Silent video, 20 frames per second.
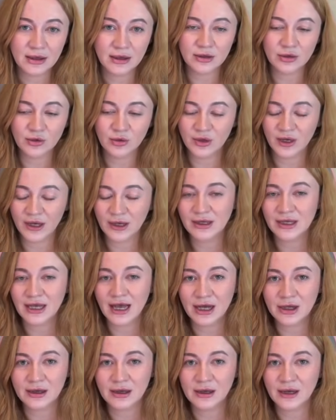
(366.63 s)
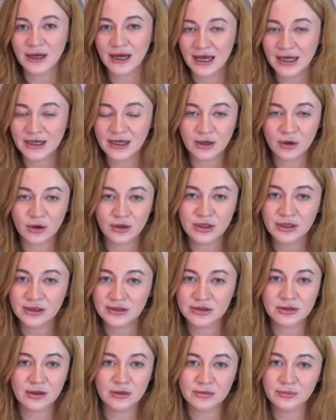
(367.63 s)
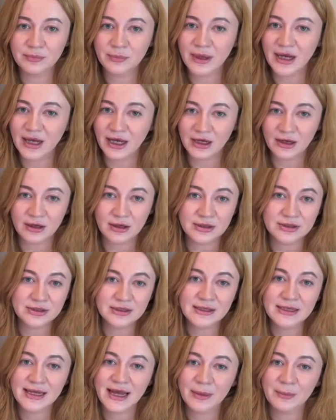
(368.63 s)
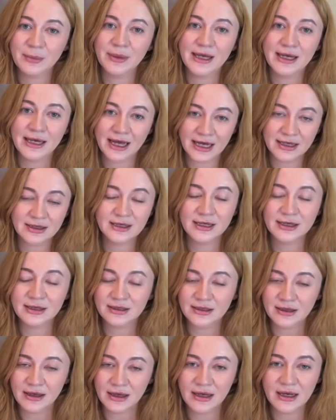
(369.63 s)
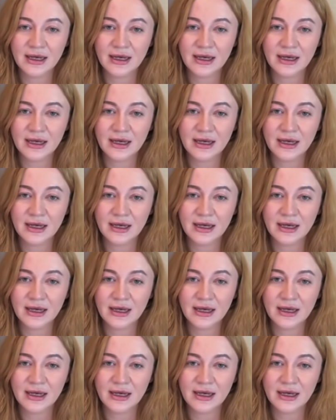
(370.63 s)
you can gather any audience of players, gambling addicts,